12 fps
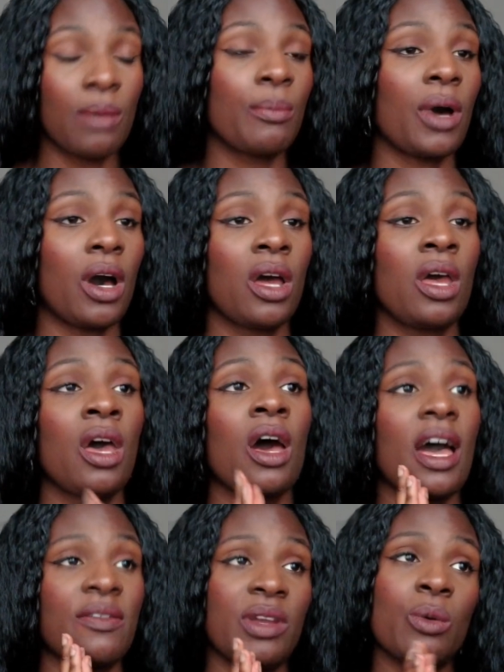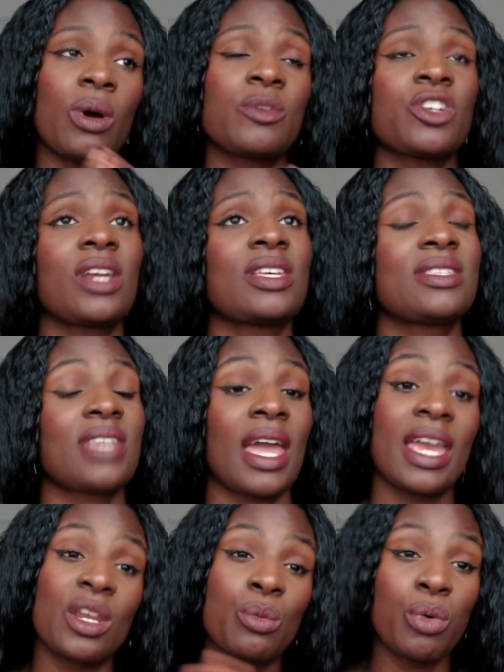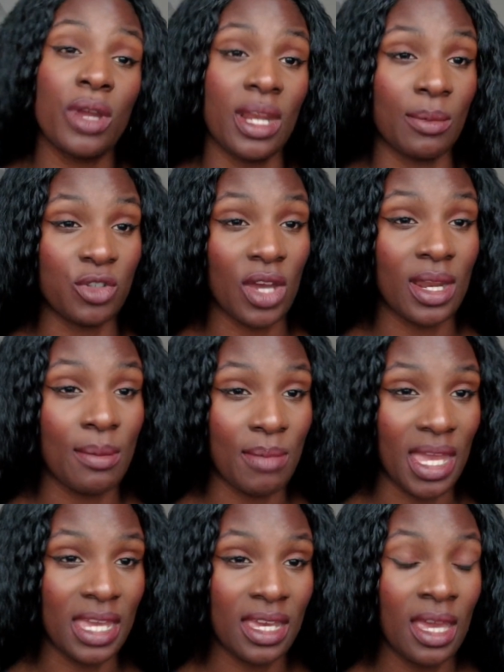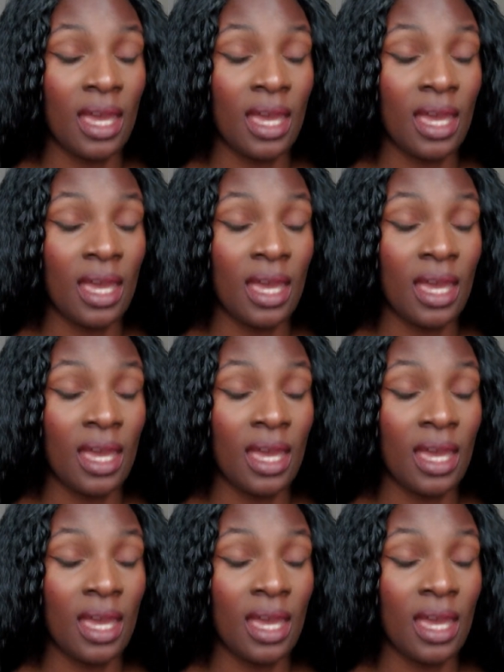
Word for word: But I think what I'm trying to say and the point I'm trying to make